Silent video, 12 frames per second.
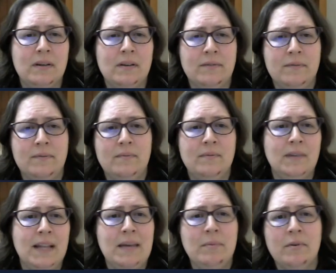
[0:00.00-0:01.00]
of
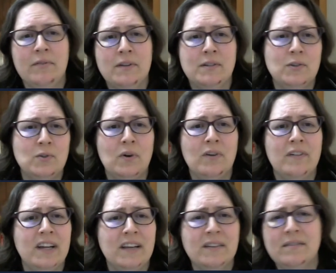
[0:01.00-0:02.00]
Labour versus
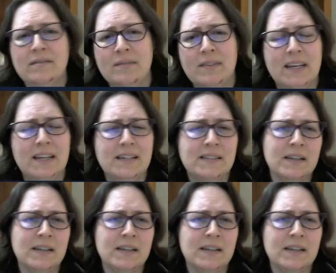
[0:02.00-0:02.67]
Tory and things.